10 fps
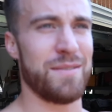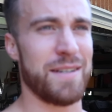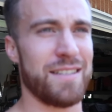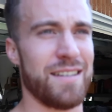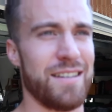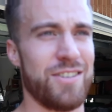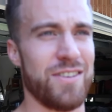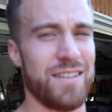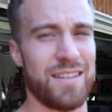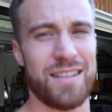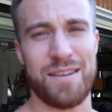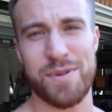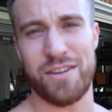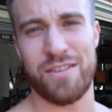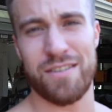I'm outside trying to clean
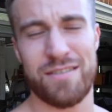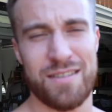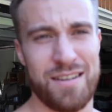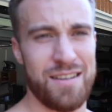my car.